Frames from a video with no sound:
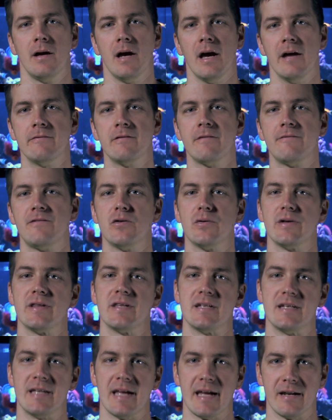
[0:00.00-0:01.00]
In reviewing the
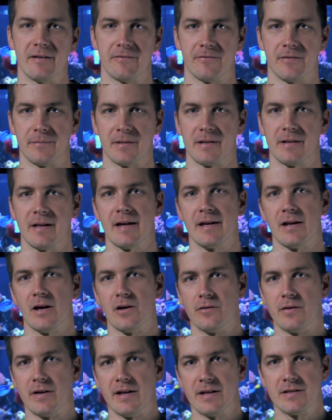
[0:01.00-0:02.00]
data from the light
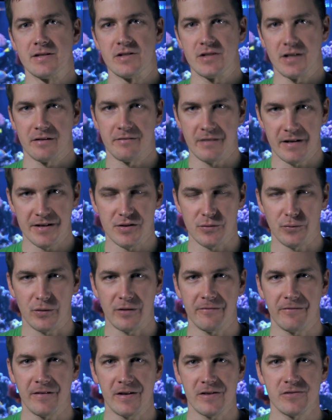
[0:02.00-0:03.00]
underneath the Generation
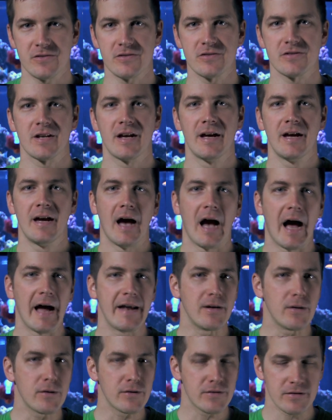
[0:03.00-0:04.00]
1 fixtures, I
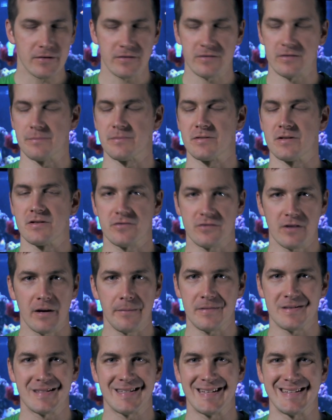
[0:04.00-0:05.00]
noticed there are some
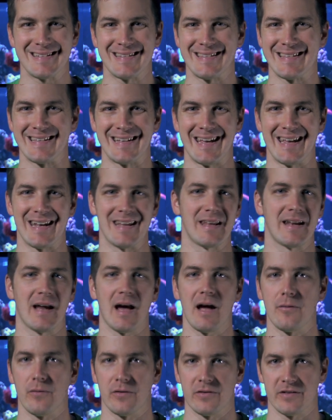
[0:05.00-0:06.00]
discrepancies in the data that
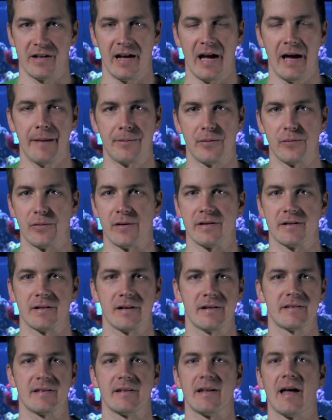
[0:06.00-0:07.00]
I wasn't happy with. And
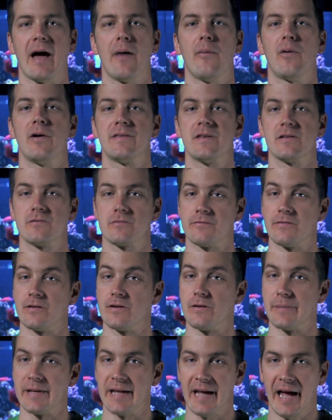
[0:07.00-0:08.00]
I said, I want this review
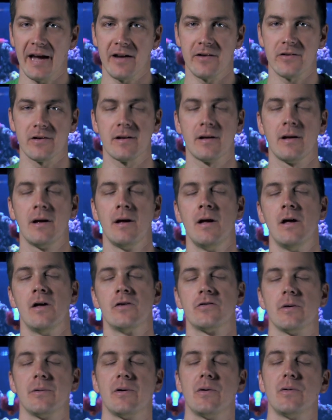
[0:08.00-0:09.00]
to be accurate,
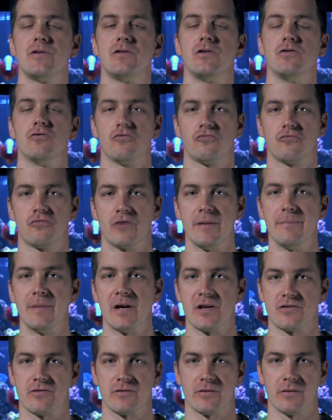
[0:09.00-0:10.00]
so I'm going to
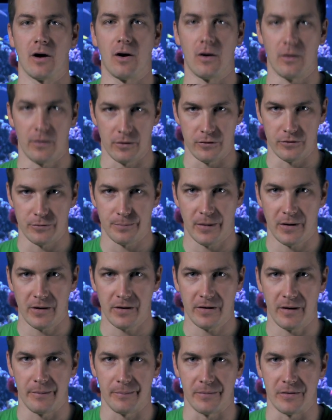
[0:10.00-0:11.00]
remeasure all those par
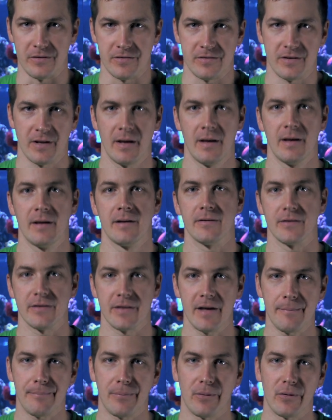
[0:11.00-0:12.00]
numbers. Now, at
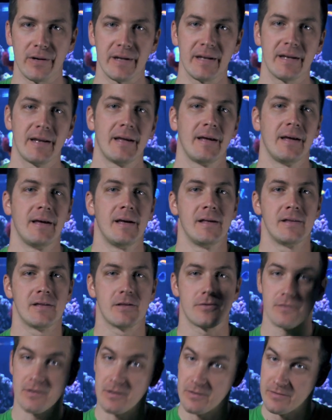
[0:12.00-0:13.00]
that point, the
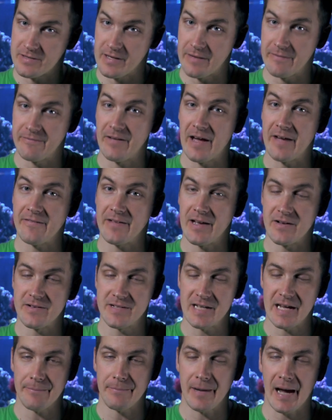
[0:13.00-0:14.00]
375-gallon
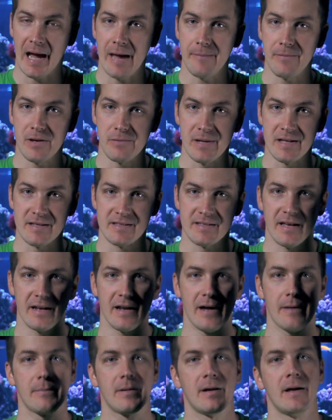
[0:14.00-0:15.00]
tank behind me had been set
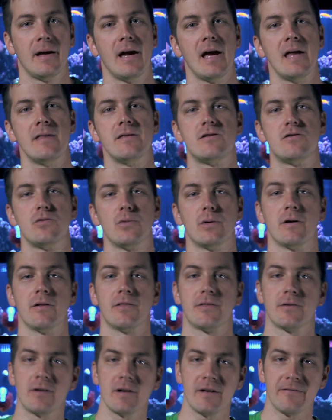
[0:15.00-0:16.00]
up, and the
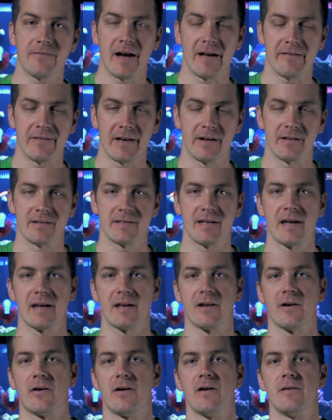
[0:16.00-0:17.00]
235-gallon tank
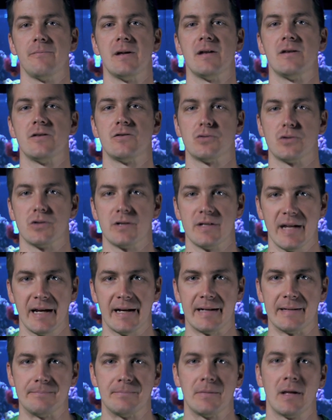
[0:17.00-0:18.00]
had already been torn
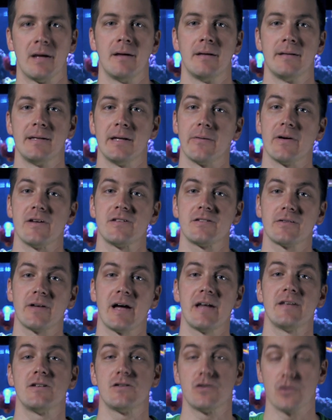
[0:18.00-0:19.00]
down. Now, I still
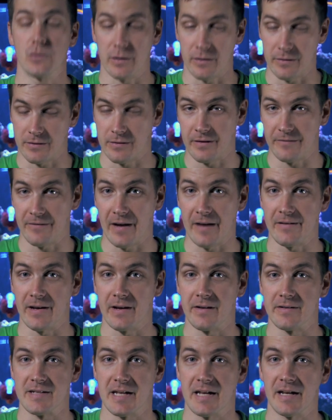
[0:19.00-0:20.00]
had the
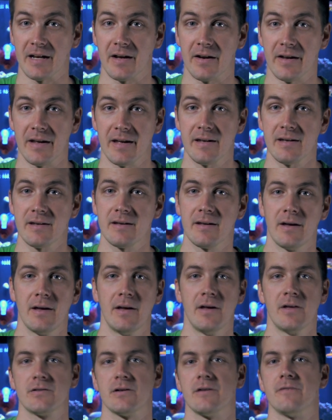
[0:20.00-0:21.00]
235-gallon tank on hand,
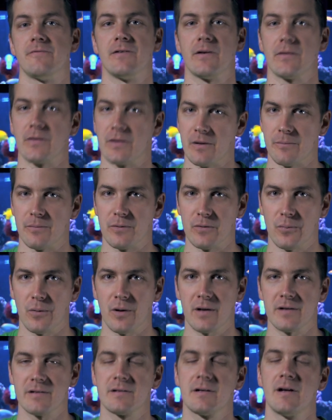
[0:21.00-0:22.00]
so I filled it up with
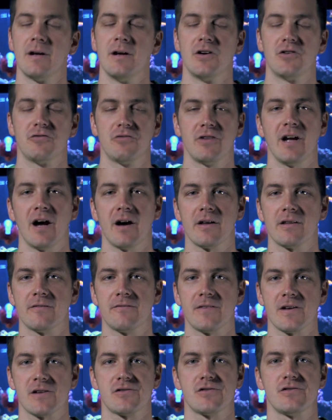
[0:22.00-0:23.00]
water, rehung the
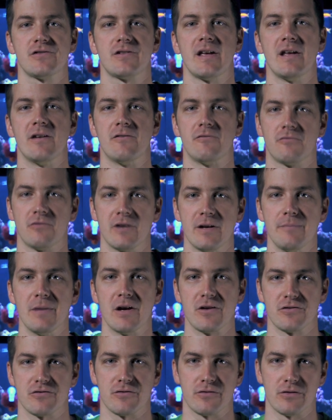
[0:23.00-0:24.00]
fixtures, and
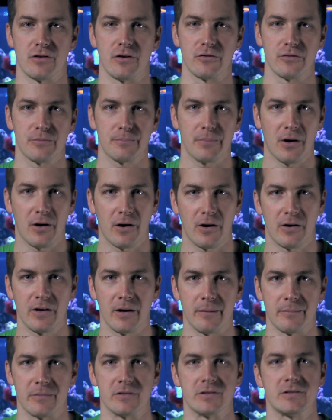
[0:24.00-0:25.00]
remeasured those par
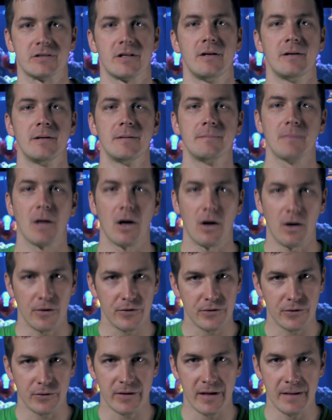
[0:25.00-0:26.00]
numbers.
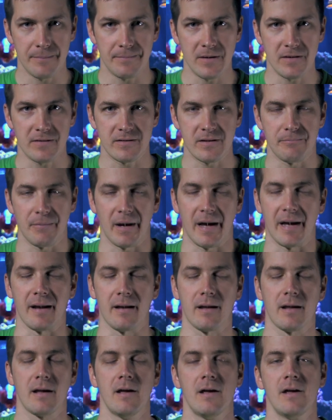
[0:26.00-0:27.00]
Also, keep this in mind.
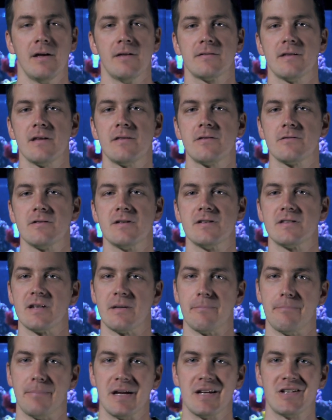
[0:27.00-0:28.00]
Since there isn't a
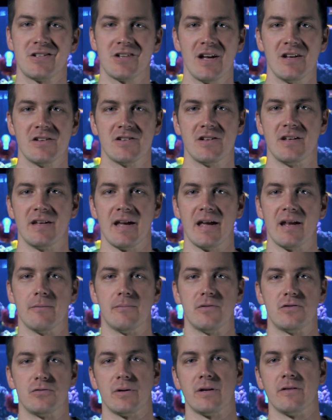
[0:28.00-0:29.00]
big change in data
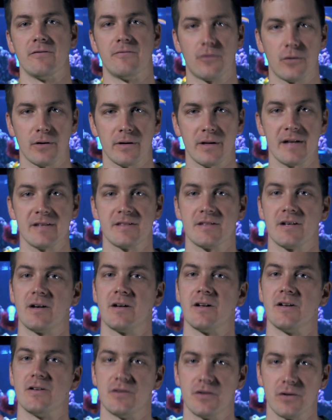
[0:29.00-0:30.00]
between 4 lights
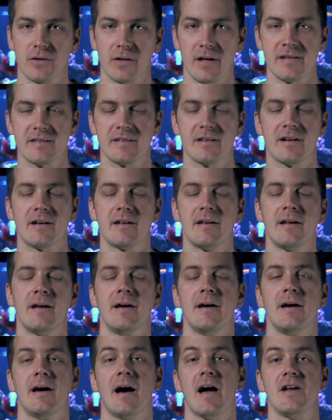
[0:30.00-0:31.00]
on and 2 lights on,
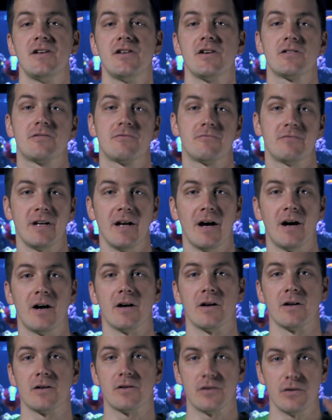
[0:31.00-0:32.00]
I just
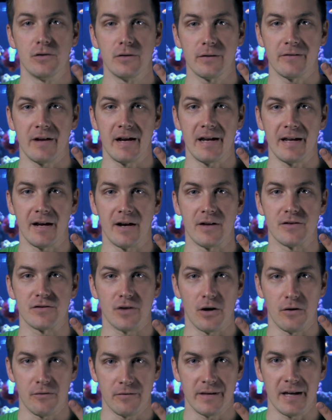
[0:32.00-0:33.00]
rehung 2 Radions
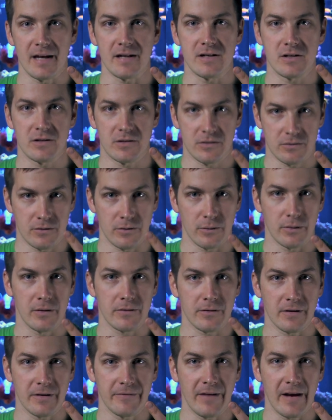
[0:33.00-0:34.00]
over that
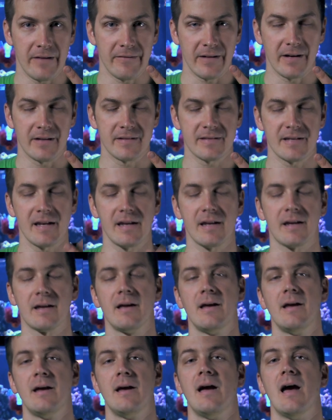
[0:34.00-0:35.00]
235-gallon tank
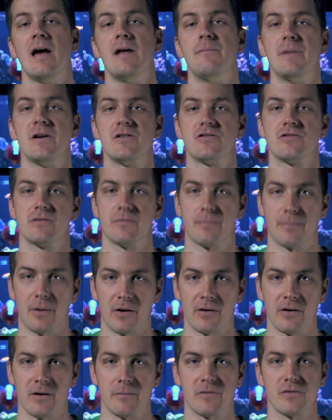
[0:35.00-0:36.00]
and measured the
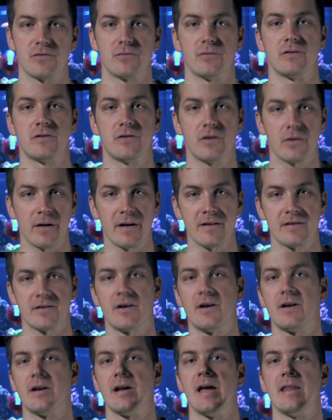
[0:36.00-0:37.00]
par numbers with 2 lights
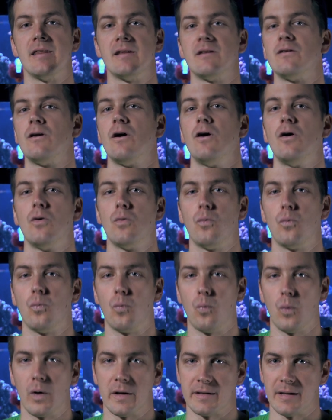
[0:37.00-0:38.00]
on and then
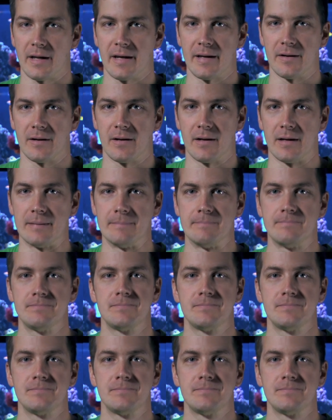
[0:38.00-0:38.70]
1 light on.